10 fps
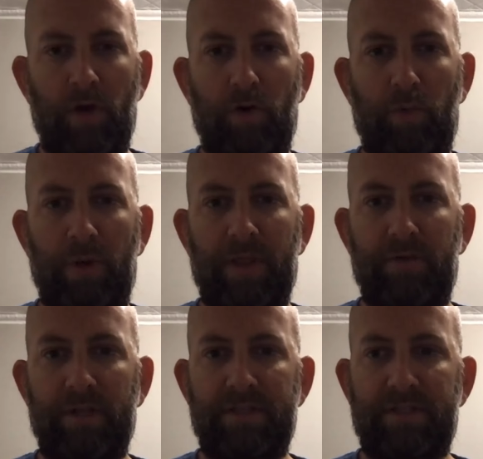or
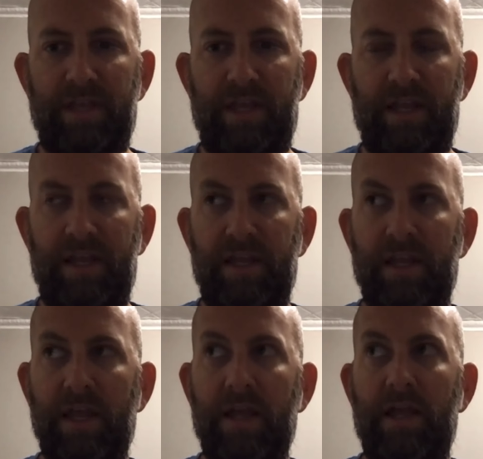whether it's a
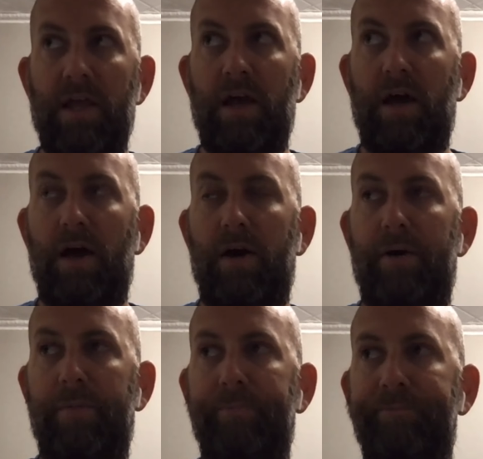4
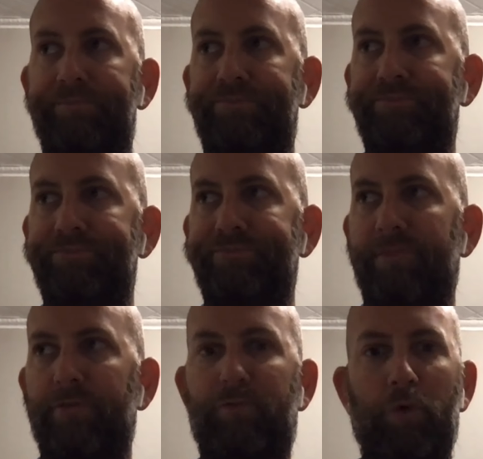
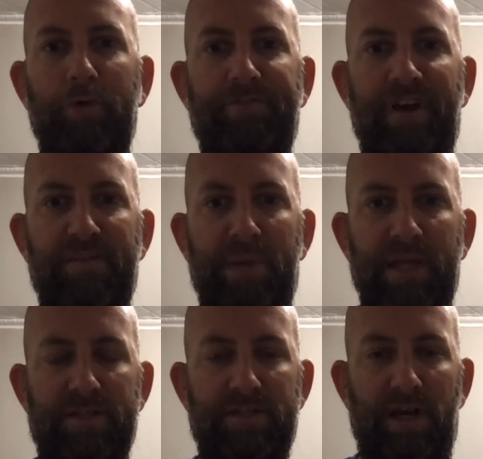or 5
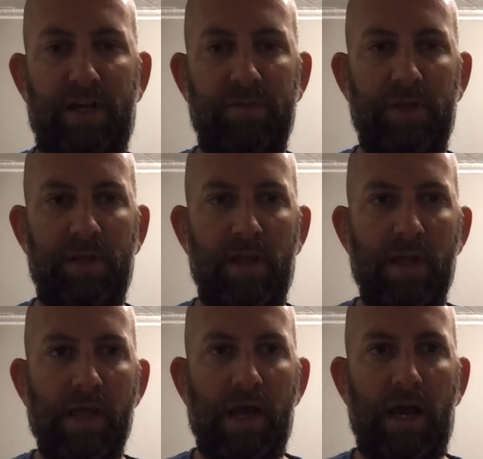page document,
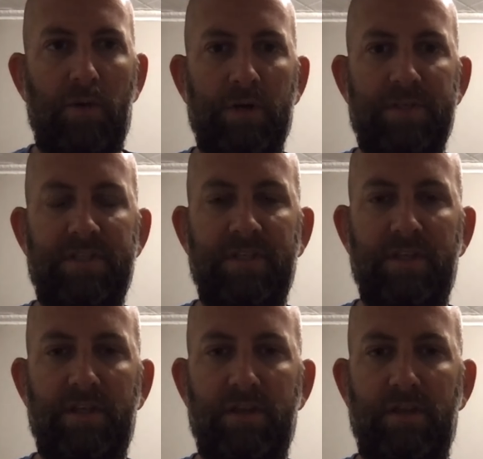I want to
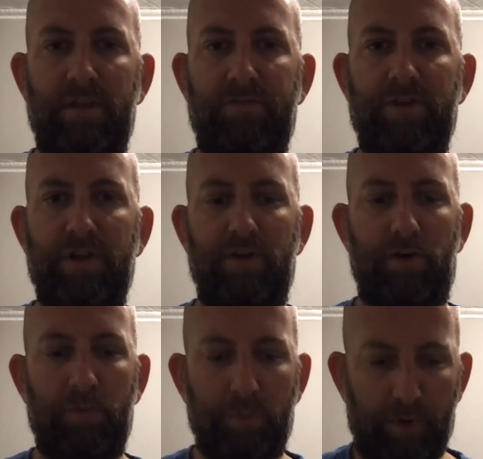see that you've done your
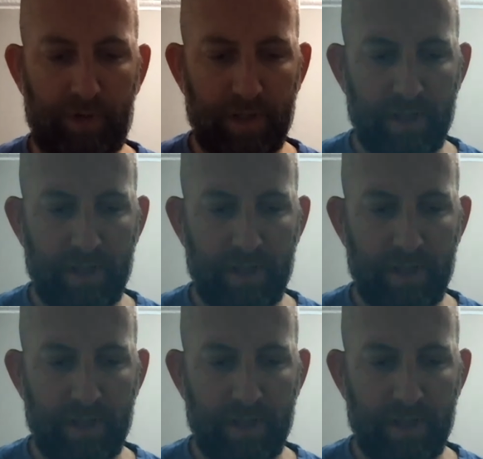homework.